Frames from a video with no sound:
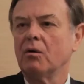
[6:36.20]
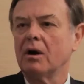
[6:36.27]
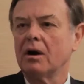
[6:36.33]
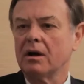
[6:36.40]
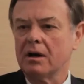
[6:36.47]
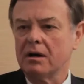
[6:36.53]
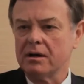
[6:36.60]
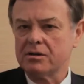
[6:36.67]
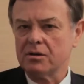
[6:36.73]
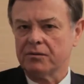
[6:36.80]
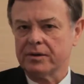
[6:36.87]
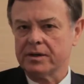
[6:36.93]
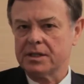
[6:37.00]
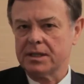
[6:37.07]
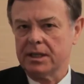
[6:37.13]
It's
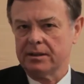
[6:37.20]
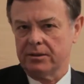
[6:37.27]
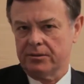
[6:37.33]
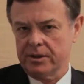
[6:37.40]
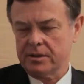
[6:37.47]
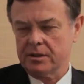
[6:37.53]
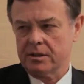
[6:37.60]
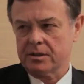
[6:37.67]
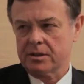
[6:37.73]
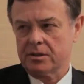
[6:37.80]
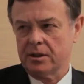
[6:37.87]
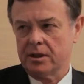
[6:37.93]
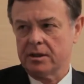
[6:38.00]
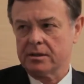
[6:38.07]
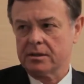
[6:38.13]
often said there is an
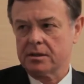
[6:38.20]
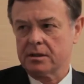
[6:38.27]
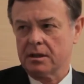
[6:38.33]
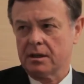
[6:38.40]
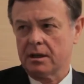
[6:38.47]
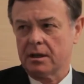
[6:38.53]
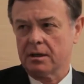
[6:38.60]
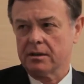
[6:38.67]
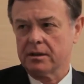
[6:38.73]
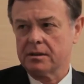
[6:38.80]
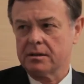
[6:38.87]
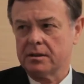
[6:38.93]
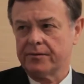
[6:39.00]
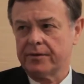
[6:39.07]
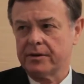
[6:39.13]
Australian style that's
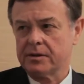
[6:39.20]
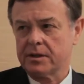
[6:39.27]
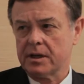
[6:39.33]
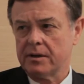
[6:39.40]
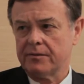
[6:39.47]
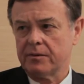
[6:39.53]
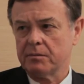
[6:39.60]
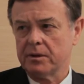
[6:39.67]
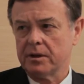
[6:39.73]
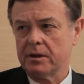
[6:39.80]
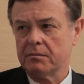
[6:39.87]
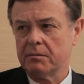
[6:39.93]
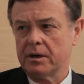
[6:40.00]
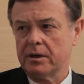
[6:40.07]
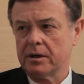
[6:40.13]
different, say, from the
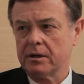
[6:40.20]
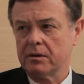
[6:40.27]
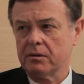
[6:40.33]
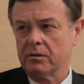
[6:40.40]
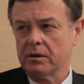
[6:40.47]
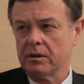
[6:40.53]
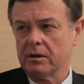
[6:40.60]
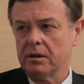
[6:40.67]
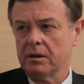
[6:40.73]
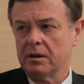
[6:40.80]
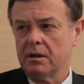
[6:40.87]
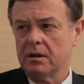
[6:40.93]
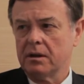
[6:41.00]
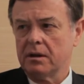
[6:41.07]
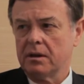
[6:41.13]
American or
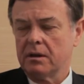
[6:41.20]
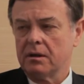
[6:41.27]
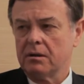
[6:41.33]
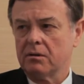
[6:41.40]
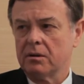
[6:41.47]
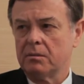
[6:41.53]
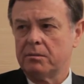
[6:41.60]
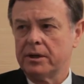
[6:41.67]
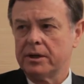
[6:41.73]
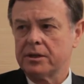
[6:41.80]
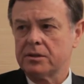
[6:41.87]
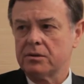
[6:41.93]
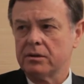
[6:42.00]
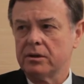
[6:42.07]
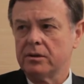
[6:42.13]
the
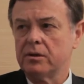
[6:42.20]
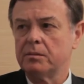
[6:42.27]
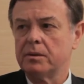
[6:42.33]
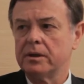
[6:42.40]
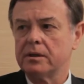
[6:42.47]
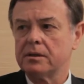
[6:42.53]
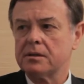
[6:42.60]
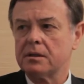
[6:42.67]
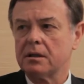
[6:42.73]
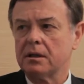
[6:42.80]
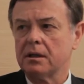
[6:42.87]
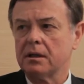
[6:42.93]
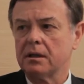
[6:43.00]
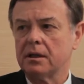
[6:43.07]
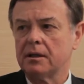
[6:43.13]
British or the European
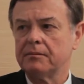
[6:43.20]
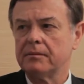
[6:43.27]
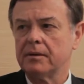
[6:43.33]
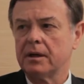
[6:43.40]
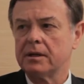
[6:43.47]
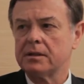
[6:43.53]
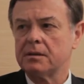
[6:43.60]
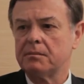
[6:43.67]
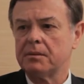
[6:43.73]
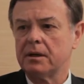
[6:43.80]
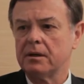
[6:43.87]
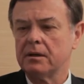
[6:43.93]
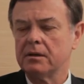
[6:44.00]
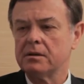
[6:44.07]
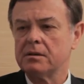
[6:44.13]
style. I
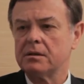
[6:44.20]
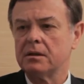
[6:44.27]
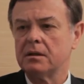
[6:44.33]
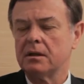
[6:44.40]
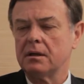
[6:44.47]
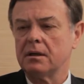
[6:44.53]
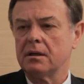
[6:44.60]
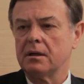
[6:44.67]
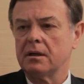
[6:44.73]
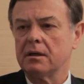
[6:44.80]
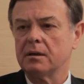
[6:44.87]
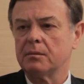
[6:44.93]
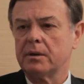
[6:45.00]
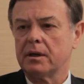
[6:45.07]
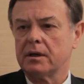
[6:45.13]
suppose
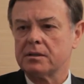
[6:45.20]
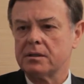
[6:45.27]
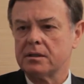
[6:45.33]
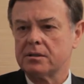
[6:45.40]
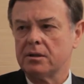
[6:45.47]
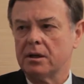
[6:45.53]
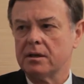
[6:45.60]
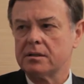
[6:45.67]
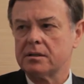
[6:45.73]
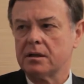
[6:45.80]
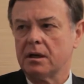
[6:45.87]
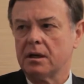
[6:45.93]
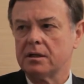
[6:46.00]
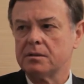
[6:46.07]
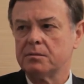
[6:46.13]
in the past, the Australian
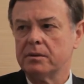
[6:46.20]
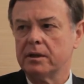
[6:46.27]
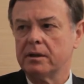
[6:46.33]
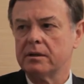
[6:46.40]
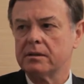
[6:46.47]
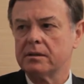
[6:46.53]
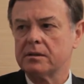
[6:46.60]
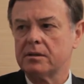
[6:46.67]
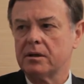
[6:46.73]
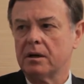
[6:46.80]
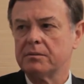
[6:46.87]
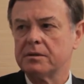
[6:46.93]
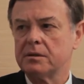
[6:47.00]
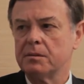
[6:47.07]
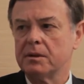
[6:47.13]
style has been
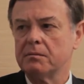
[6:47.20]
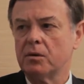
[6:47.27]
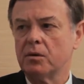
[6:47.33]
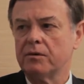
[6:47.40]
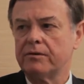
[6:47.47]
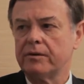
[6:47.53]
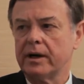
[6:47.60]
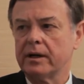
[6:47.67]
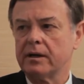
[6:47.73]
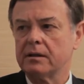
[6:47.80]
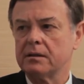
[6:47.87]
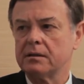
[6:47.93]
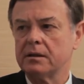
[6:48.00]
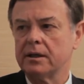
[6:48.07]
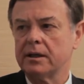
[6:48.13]
described as a bit more frank
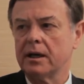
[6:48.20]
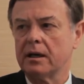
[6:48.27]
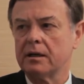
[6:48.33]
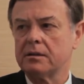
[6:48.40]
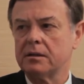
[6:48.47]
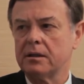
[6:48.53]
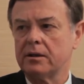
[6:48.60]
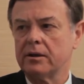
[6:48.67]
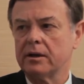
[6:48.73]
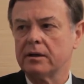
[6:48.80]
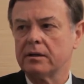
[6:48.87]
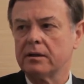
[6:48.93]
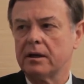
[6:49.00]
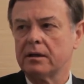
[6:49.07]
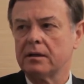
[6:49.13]
and
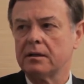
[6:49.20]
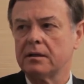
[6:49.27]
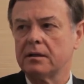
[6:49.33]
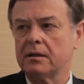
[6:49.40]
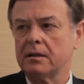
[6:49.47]
egalitarian than,